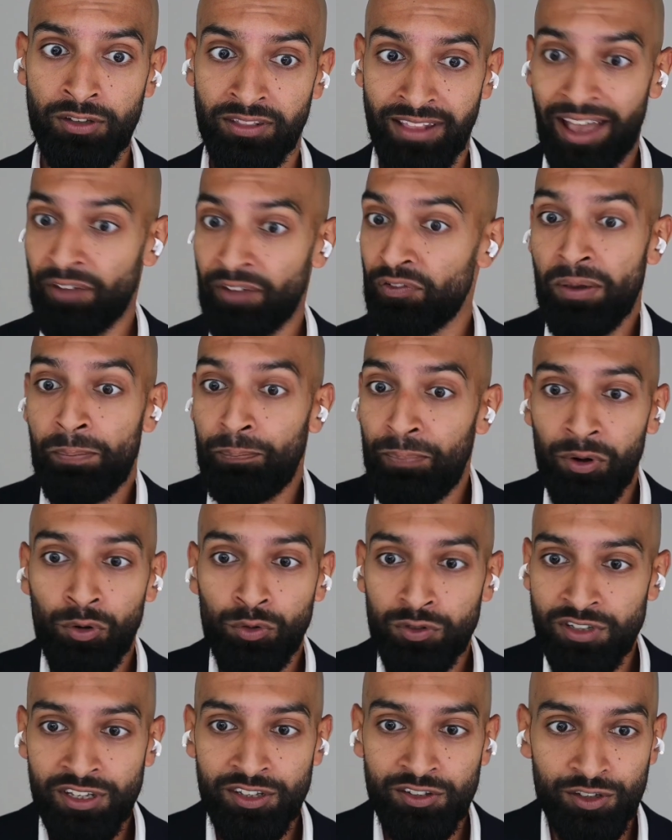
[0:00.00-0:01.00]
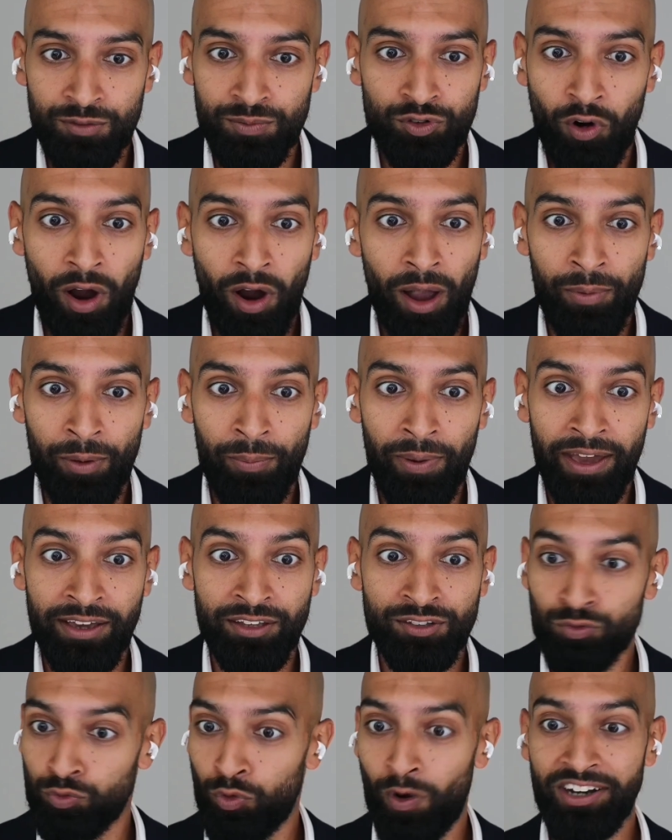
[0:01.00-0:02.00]
They have a built-in subscriber
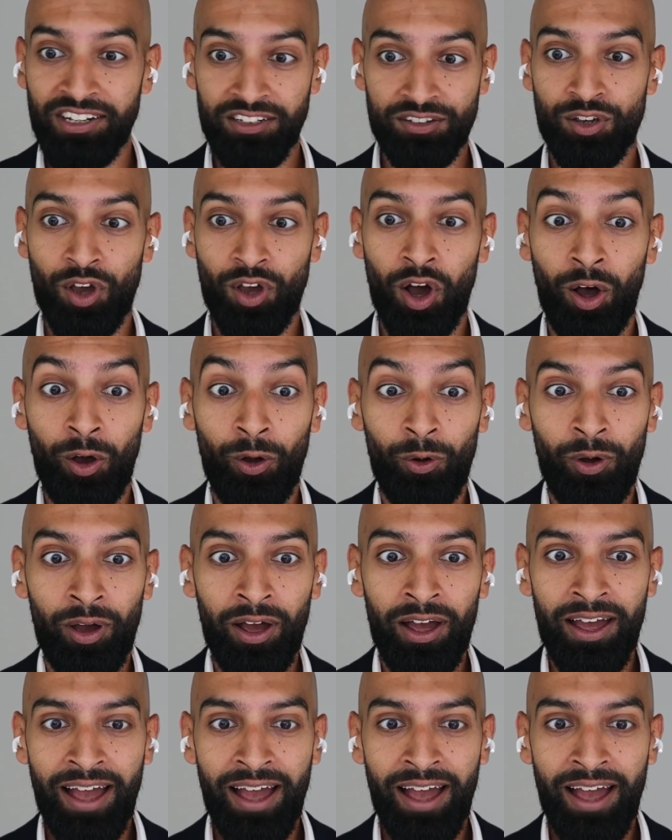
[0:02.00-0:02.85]
base ready to go,